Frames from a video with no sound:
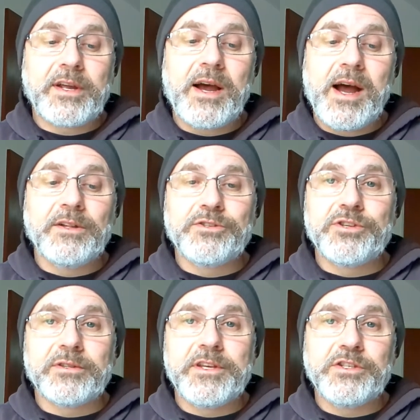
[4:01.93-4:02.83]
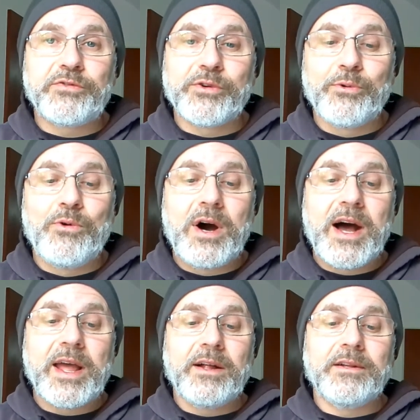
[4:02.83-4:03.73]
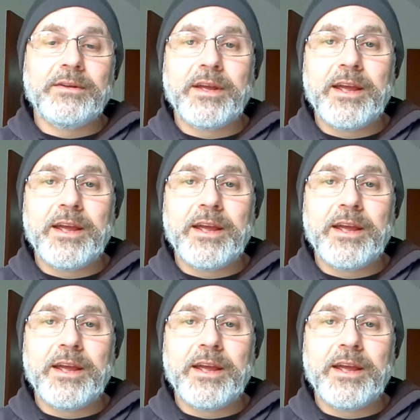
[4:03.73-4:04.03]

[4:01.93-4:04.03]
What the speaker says: college at least for a while,